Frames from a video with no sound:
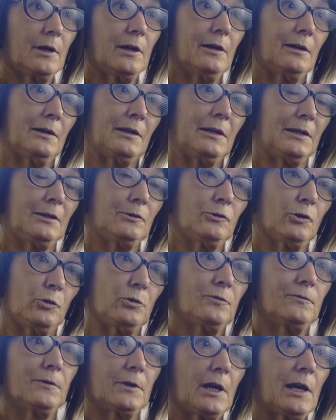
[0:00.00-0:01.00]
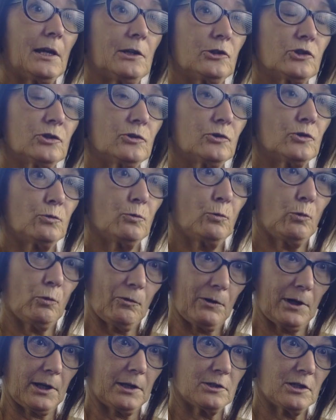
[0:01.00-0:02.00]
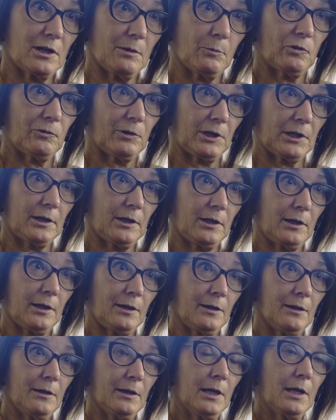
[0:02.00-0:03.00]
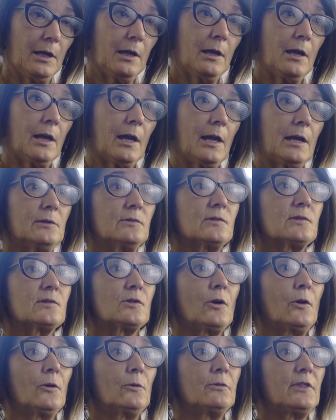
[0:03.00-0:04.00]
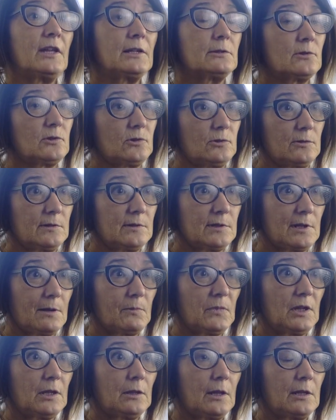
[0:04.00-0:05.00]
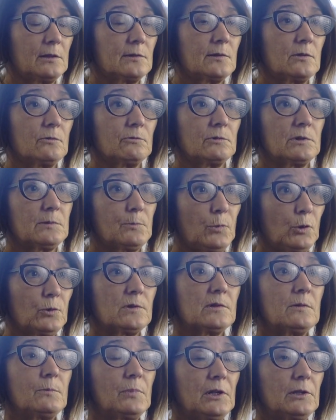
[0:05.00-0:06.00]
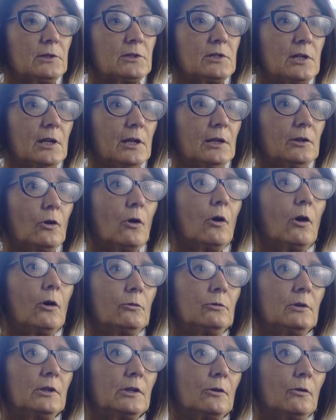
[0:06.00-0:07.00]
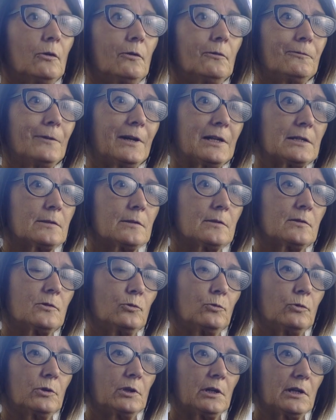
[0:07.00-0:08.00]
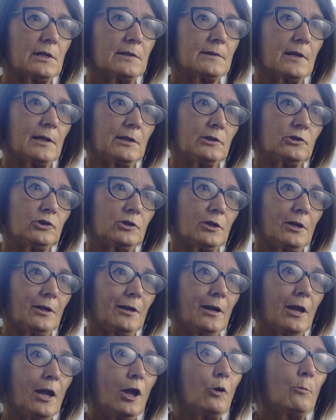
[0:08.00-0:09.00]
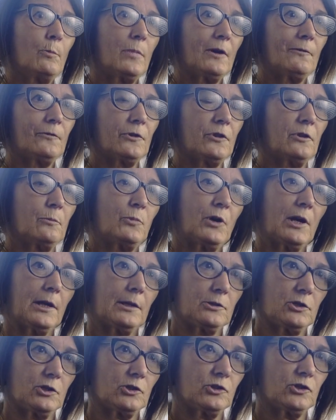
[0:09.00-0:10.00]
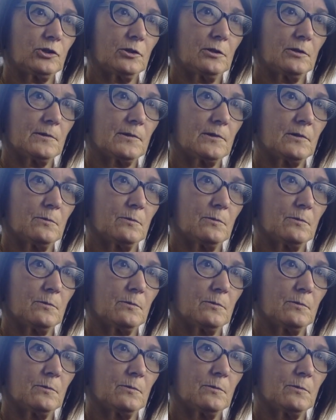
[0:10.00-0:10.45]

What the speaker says: a notification to Oranga Tamariki, and so that's something that's the responsibility not only of us as an organisation but for the practitioners